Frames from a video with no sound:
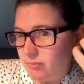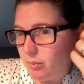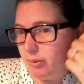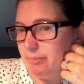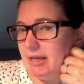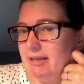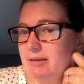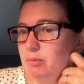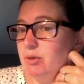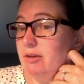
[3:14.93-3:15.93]
The World Bank
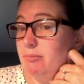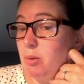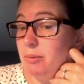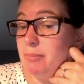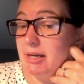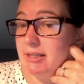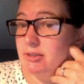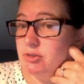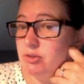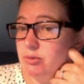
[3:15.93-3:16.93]
will give more money
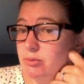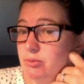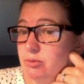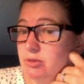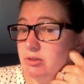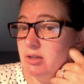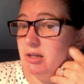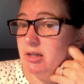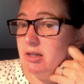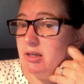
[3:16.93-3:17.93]
to
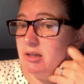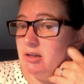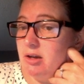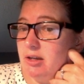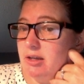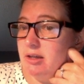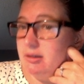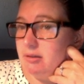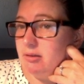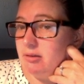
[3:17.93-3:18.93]
not
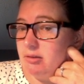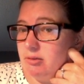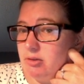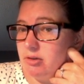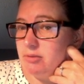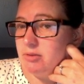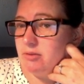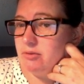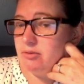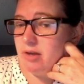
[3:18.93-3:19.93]
in terms
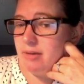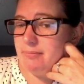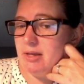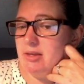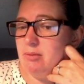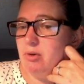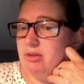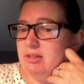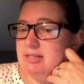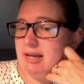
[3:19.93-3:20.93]
of, and then where
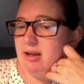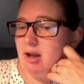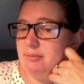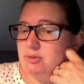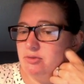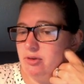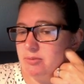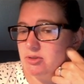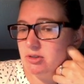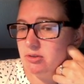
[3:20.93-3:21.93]
the debt comes from.
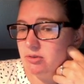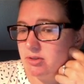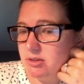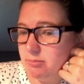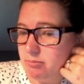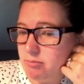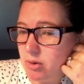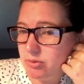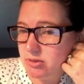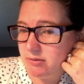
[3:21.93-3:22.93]
So you notice
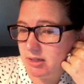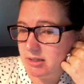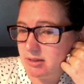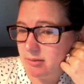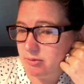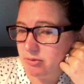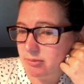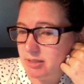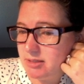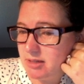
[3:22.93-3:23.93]
most of it is coming from
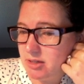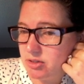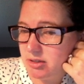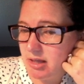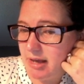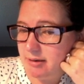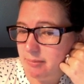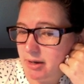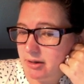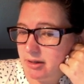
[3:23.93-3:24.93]
East Asia and Latin
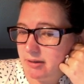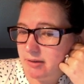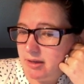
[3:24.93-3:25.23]
America.